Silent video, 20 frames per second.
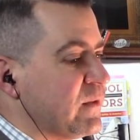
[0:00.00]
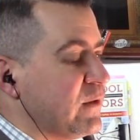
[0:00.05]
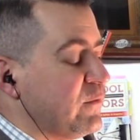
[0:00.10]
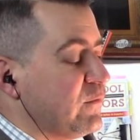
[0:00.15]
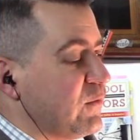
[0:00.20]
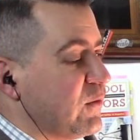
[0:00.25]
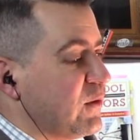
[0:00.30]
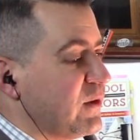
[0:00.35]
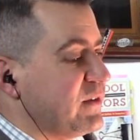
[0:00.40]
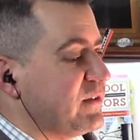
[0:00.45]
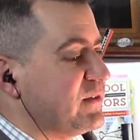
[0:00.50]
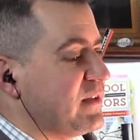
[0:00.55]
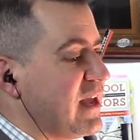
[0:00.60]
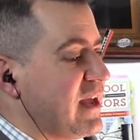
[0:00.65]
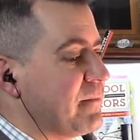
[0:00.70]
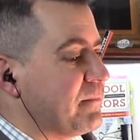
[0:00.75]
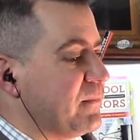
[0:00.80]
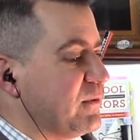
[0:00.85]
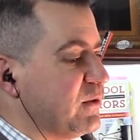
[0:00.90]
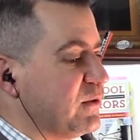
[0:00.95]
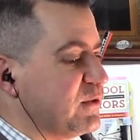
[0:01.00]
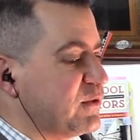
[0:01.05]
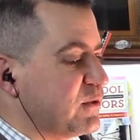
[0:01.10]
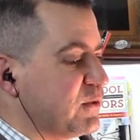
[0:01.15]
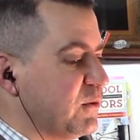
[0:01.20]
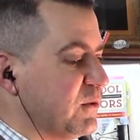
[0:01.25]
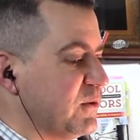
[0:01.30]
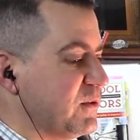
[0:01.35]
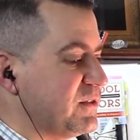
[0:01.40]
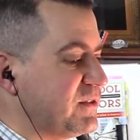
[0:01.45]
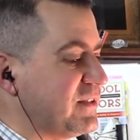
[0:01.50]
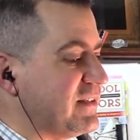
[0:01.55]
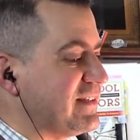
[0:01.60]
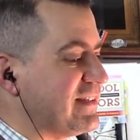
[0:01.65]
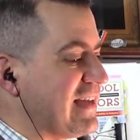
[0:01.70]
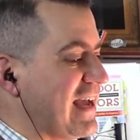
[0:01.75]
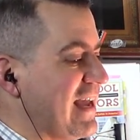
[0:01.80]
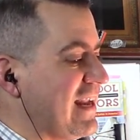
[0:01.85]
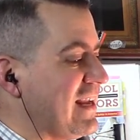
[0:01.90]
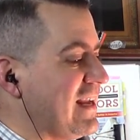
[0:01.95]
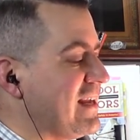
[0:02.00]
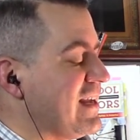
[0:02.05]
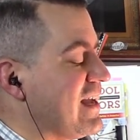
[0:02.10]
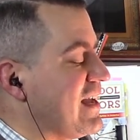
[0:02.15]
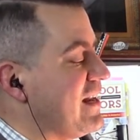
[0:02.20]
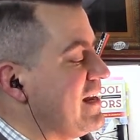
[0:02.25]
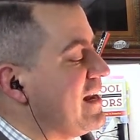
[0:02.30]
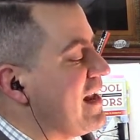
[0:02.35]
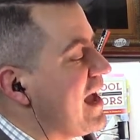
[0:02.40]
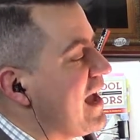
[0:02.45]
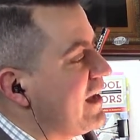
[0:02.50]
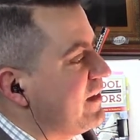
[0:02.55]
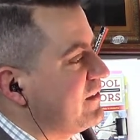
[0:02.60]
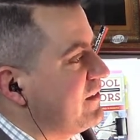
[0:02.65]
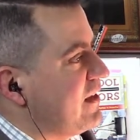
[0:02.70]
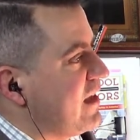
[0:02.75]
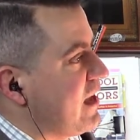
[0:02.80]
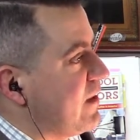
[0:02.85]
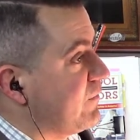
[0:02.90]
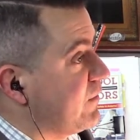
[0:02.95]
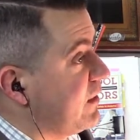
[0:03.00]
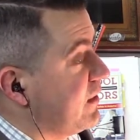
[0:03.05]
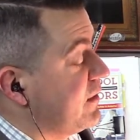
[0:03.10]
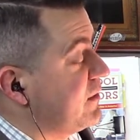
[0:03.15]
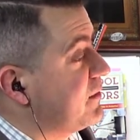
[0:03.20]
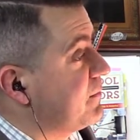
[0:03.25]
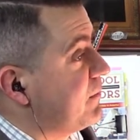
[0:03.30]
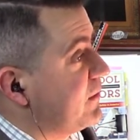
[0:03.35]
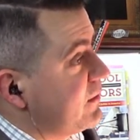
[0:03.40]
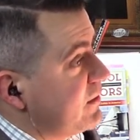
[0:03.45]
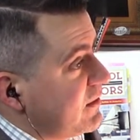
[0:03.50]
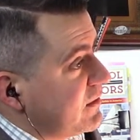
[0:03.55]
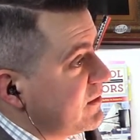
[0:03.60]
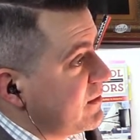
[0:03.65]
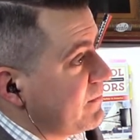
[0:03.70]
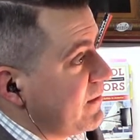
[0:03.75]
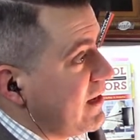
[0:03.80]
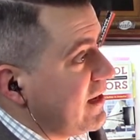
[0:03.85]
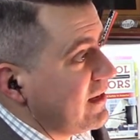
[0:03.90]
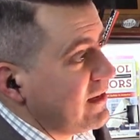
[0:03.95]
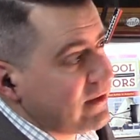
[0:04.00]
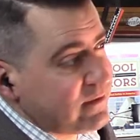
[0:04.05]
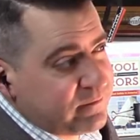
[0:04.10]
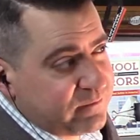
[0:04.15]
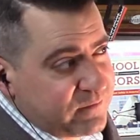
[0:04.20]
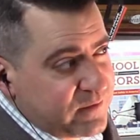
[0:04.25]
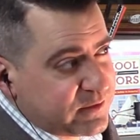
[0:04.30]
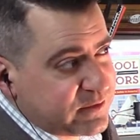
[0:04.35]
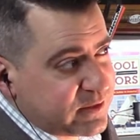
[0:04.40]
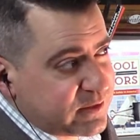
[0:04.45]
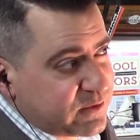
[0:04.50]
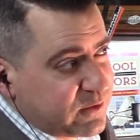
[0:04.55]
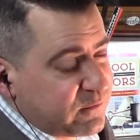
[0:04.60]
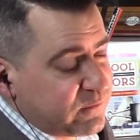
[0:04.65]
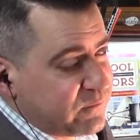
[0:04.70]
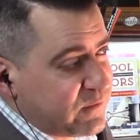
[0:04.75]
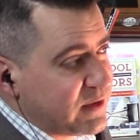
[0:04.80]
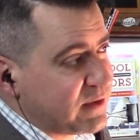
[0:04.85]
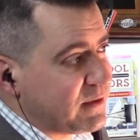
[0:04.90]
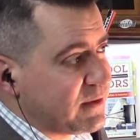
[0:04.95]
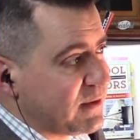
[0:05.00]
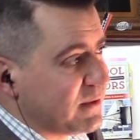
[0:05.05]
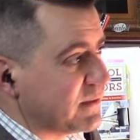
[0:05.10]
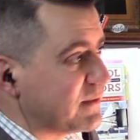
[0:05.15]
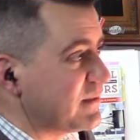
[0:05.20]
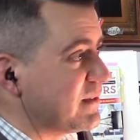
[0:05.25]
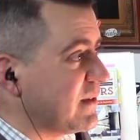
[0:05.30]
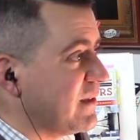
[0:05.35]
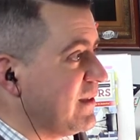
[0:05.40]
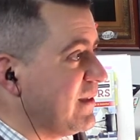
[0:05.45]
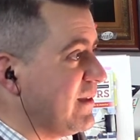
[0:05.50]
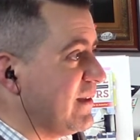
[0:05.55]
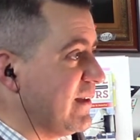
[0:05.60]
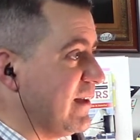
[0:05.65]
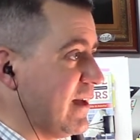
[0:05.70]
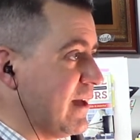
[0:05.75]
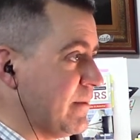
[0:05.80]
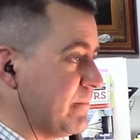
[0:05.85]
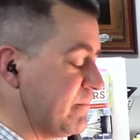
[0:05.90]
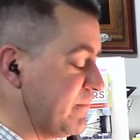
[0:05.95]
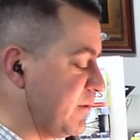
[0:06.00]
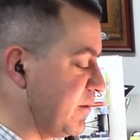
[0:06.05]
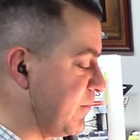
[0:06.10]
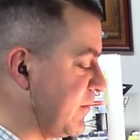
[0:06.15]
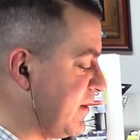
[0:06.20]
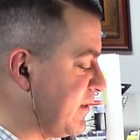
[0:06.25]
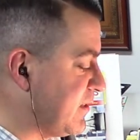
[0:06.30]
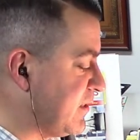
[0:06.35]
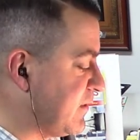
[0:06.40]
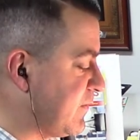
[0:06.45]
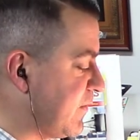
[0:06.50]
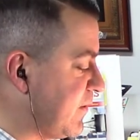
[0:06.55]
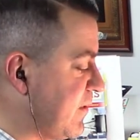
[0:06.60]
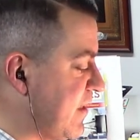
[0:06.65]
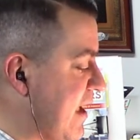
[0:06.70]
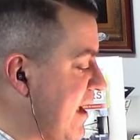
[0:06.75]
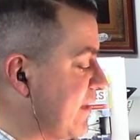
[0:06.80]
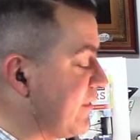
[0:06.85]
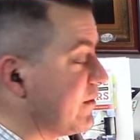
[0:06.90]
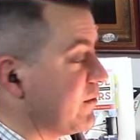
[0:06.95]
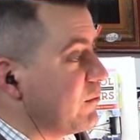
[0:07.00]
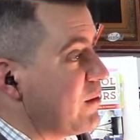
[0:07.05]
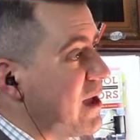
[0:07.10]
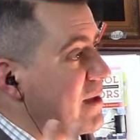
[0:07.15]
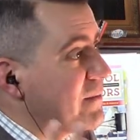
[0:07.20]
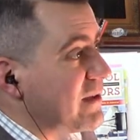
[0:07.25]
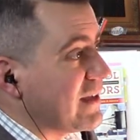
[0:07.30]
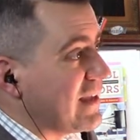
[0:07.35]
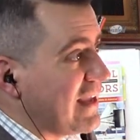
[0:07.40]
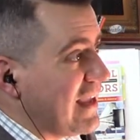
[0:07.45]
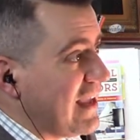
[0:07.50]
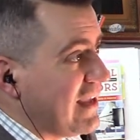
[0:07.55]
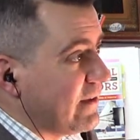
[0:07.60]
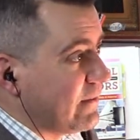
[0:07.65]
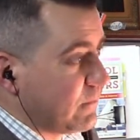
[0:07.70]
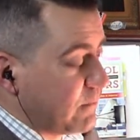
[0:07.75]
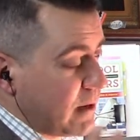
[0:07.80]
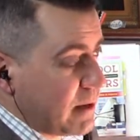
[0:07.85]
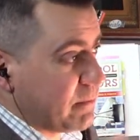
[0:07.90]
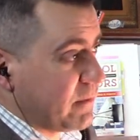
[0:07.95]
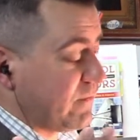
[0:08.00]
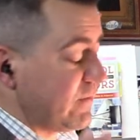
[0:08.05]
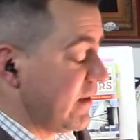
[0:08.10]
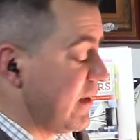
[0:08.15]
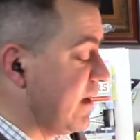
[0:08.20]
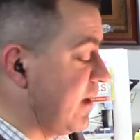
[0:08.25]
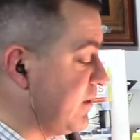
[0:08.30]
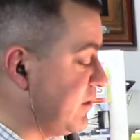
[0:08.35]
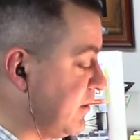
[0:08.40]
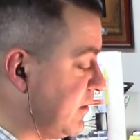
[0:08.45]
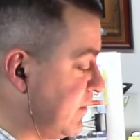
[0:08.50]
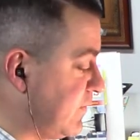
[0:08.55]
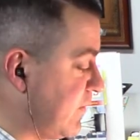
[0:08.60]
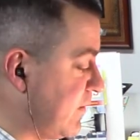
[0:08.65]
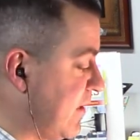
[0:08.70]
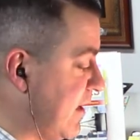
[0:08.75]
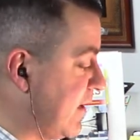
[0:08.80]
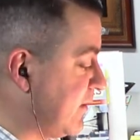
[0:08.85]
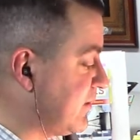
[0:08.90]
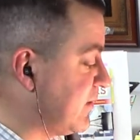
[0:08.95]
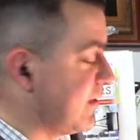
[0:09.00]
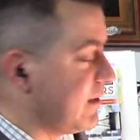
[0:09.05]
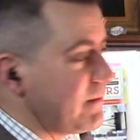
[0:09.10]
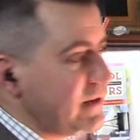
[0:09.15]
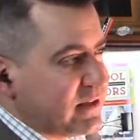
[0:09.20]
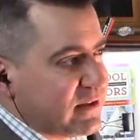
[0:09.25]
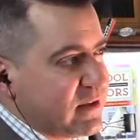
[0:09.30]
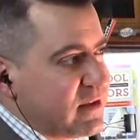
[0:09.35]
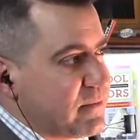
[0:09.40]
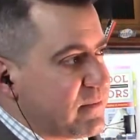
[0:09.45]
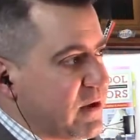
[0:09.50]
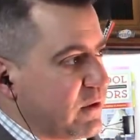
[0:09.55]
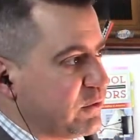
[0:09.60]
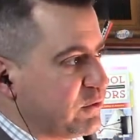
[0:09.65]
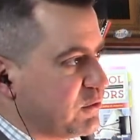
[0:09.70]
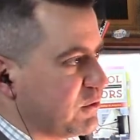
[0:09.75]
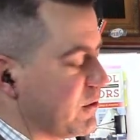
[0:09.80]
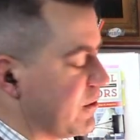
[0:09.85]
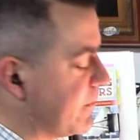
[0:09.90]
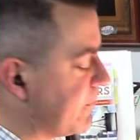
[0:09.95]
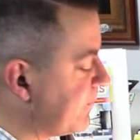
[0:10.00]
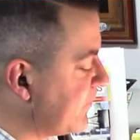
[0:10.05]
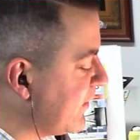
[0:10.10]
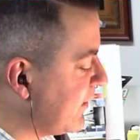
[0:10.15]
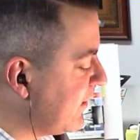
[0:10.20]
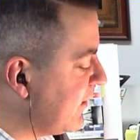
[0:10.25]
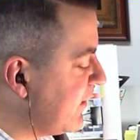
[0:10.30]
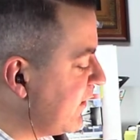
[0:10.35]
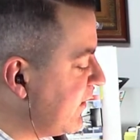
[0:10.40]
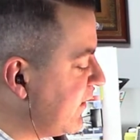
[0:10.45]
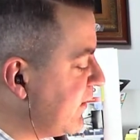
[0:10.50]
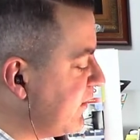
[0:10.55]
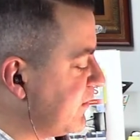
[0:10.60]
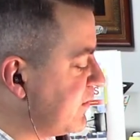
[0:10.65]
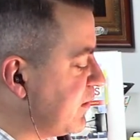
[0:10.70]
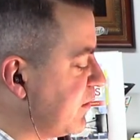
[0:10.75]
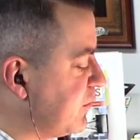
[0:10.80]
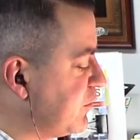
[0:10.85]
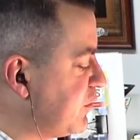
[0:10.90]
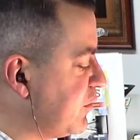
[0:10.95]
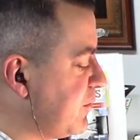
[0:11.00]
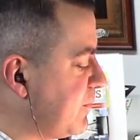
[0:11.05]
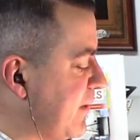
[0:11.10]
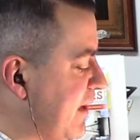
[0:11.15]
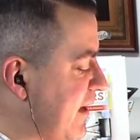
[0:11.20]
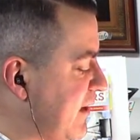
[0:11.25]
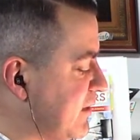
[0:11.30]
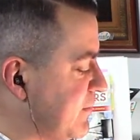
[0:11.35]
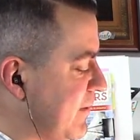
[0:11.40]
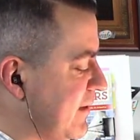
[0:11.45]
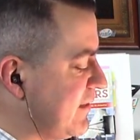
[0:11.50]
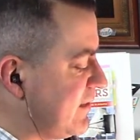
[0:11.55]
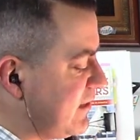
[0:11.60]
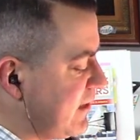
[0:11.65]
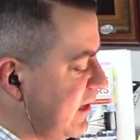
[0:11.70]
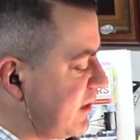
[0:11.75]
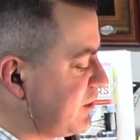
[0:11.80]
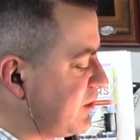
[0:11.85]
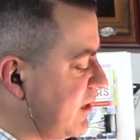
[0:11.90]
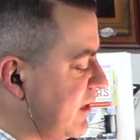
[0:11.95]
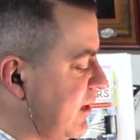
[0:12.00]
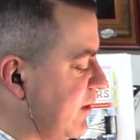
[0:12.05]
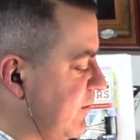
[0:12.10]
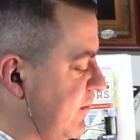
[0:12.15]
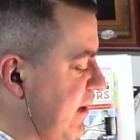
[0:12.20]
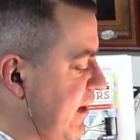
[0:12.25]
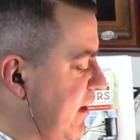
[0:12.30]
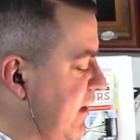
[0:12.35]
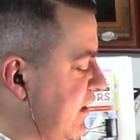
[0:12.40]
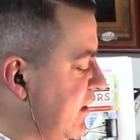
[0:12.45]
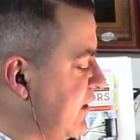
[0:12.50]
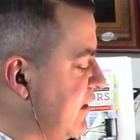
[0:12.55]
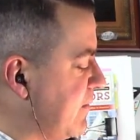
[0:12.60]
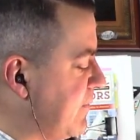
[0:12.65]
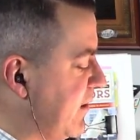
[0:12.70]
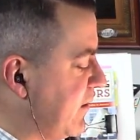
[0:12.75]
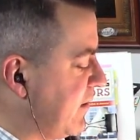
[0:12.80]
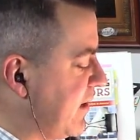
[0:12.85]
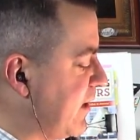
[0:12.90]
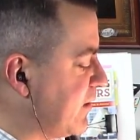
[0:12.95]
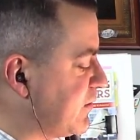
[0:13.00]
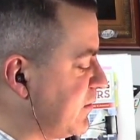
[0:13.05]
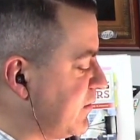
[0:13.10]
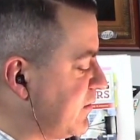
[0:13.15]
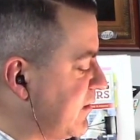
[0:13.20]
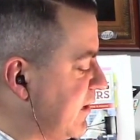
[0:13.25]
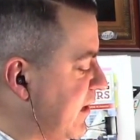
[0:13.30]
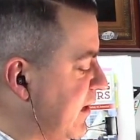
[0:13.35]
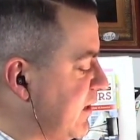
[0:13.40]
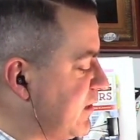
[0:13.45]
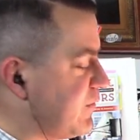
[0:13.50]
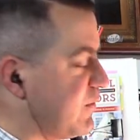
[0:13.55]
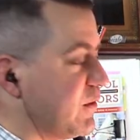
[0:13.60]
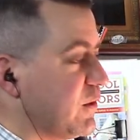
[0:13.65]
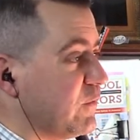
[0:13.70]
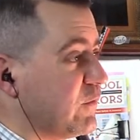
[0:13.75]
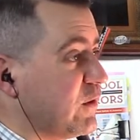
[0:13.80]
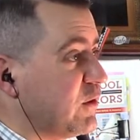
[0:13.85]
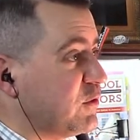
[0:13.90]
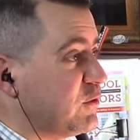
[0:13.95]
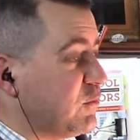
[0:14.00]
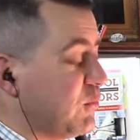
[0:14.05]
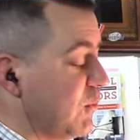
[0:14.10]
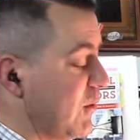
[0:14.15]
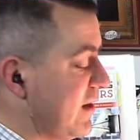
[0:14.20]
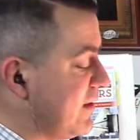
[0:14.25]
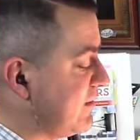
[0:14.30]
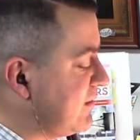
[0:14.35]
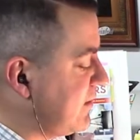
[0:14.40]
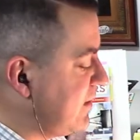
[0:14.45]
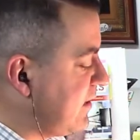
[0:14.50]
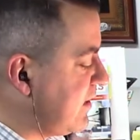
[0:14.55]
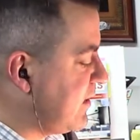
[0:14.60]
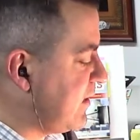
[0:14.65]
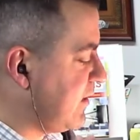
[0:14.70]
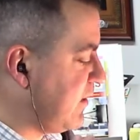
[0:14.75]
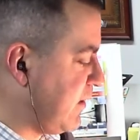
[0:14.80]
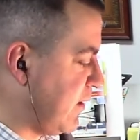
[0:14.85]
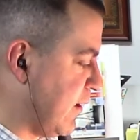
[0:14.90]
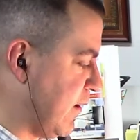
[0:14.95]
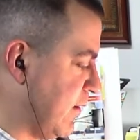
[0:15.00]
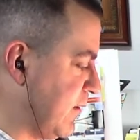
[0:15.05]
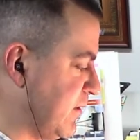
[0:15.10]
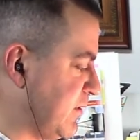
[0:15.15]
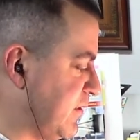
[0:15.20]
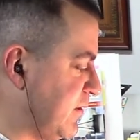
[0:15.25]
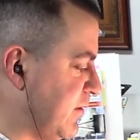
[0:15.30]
For example, schools deciding not to have kids participate in physical fitness um, the reasons for that, the ramifications for that. So let me tell you about Drew. So Drew Baye has been teaching and writing about exercise for over 20 years,